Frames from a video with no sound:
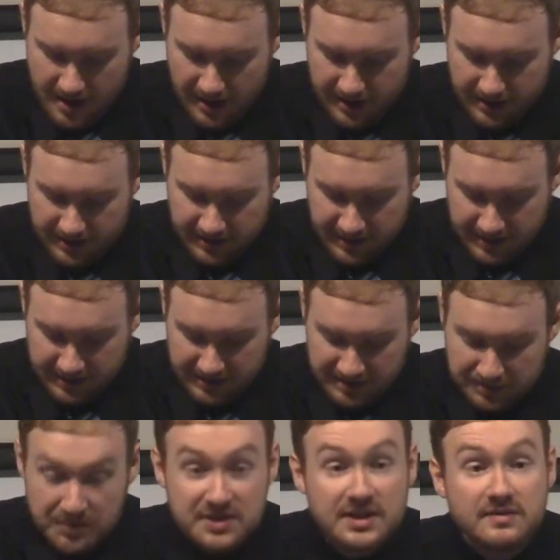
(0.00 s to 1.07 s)
In the
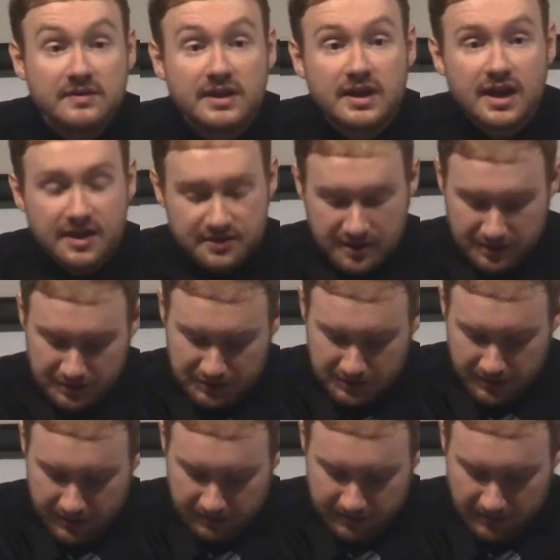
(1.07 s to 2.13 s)
specific case on the
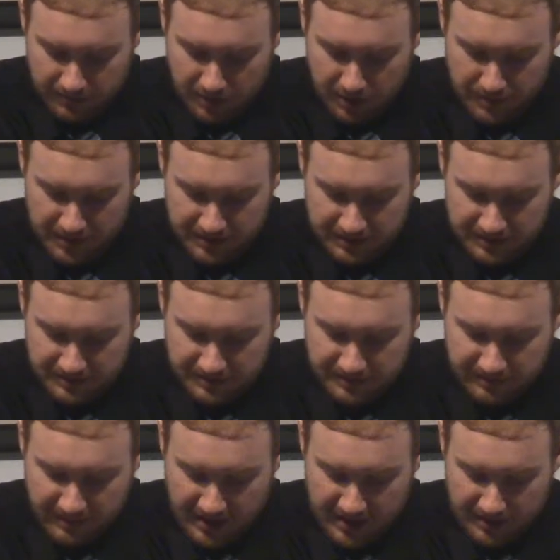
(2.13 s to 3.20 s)
screen from Romans,
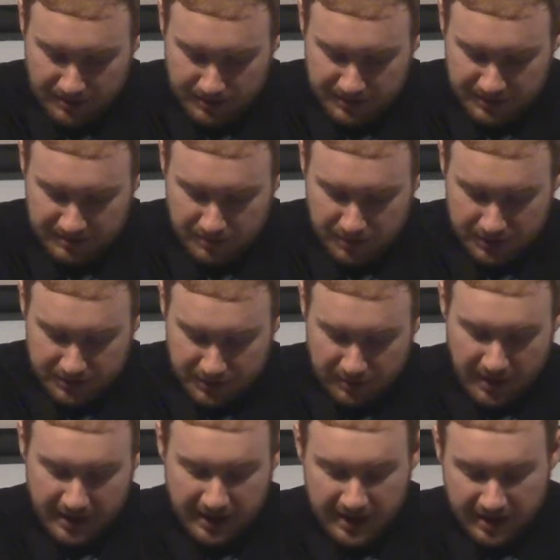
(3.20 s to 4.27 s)
it was more so
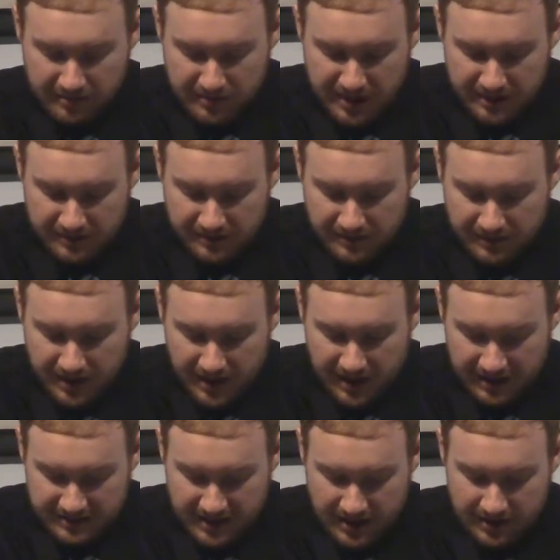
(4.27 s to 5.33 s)
about eating meat
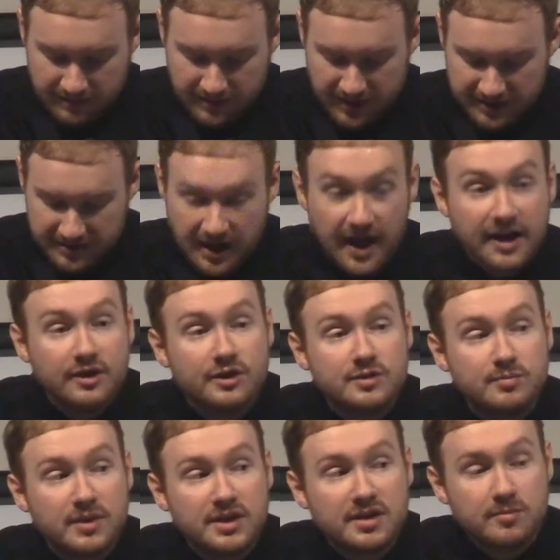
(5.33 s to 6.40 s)
sacrificed to idols,
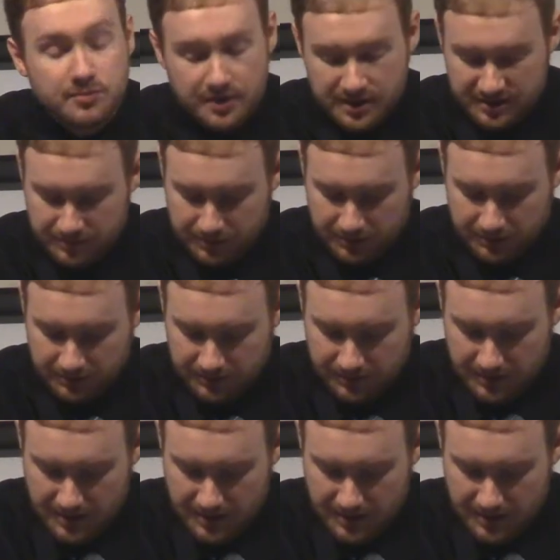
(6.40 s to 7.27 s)
but the principle